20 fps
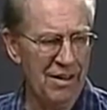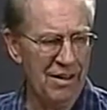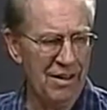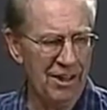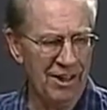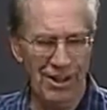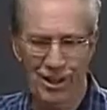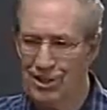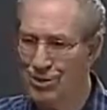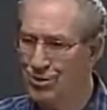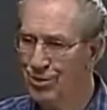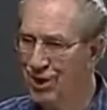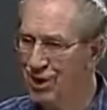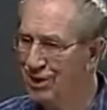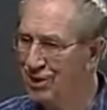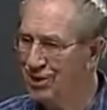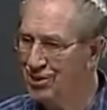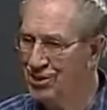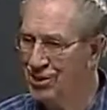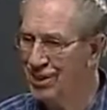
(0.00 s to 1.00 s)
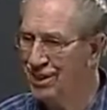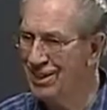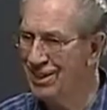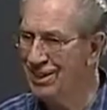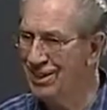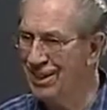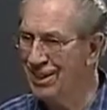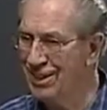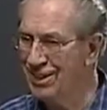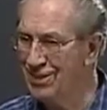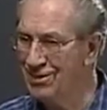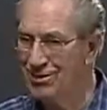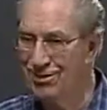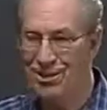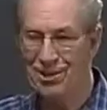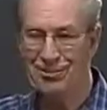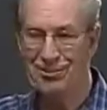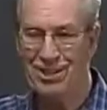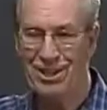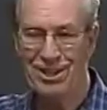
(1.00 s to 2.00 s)
And that's why the Gentiles
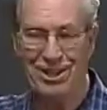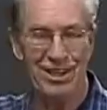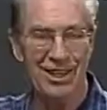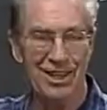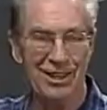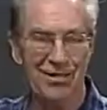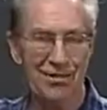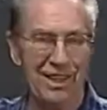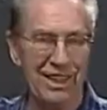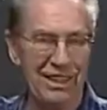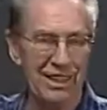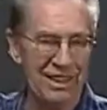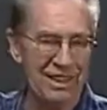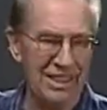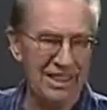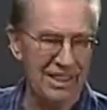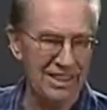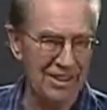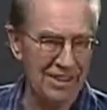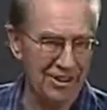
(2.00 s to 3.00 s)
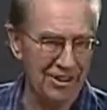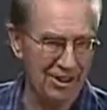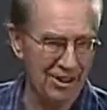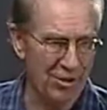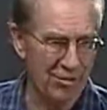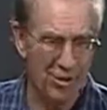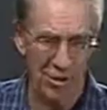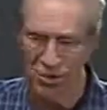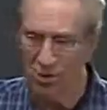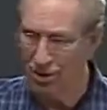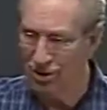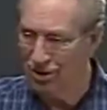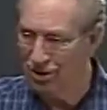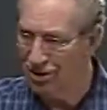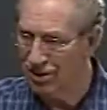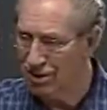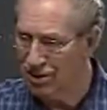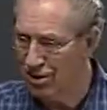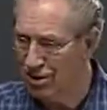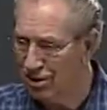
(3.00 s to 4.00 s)
will immediately recognize, and they'll say, well, we're going
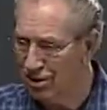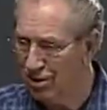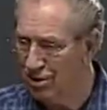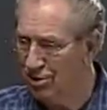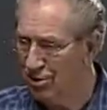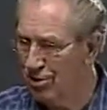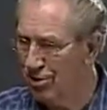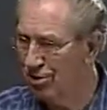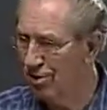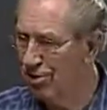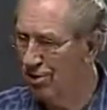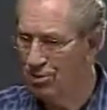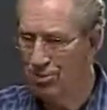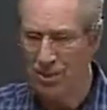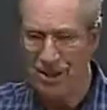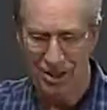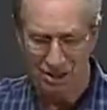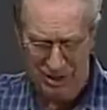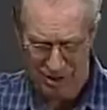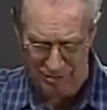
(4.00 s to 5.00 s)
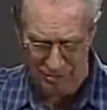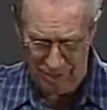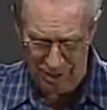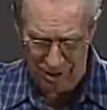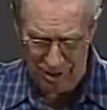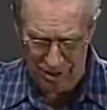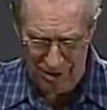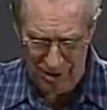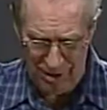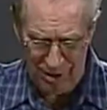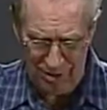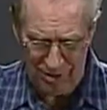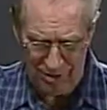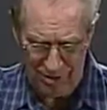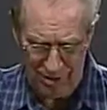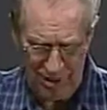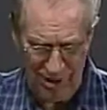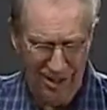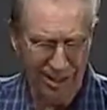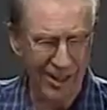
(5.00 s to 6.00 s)
to go with you because we know
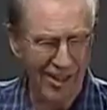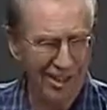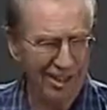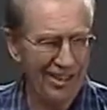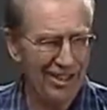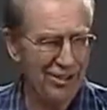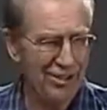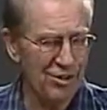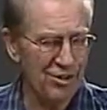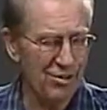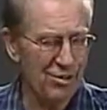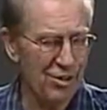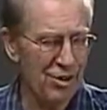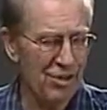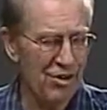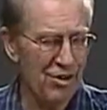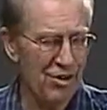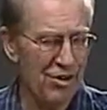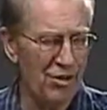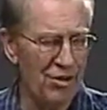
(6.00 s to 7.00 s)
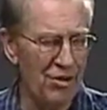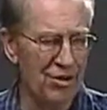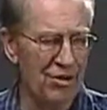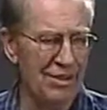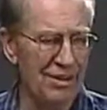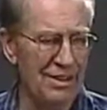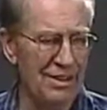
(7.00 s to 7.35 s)
God is with you.